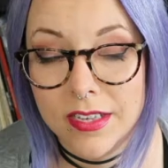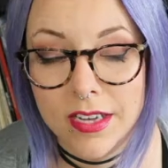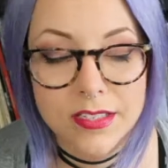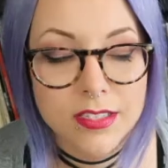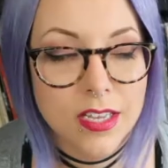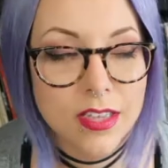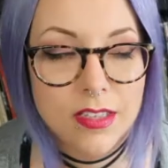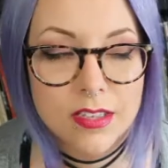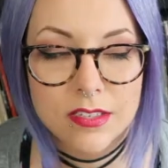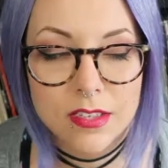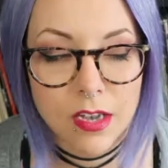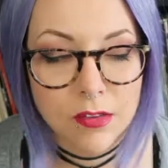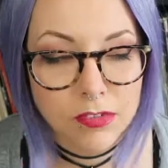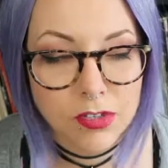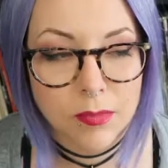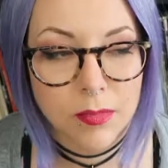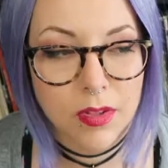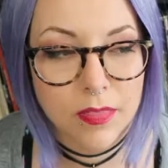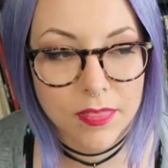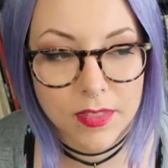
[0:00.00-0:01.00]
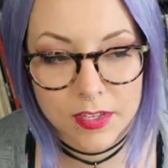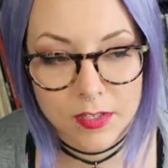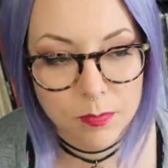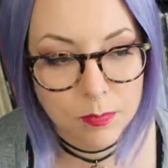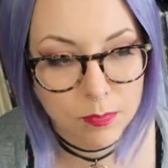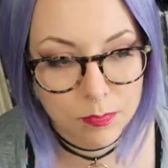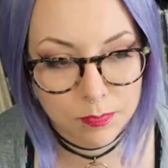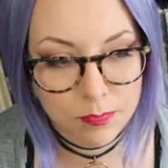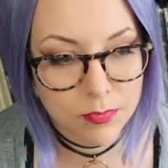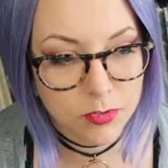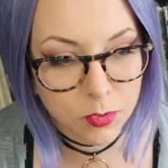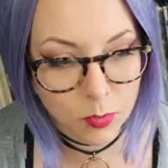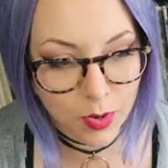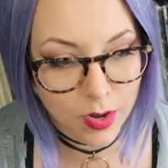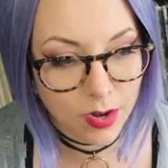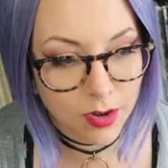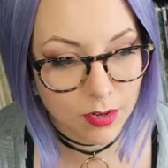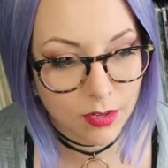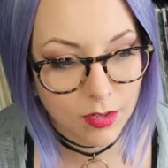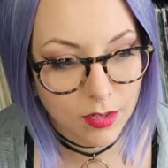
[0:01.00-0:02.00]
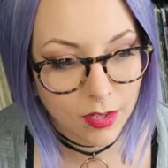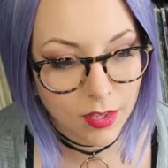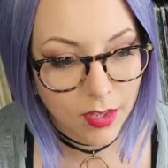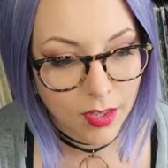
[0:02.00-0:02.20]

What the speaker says: I say this every month, I swear,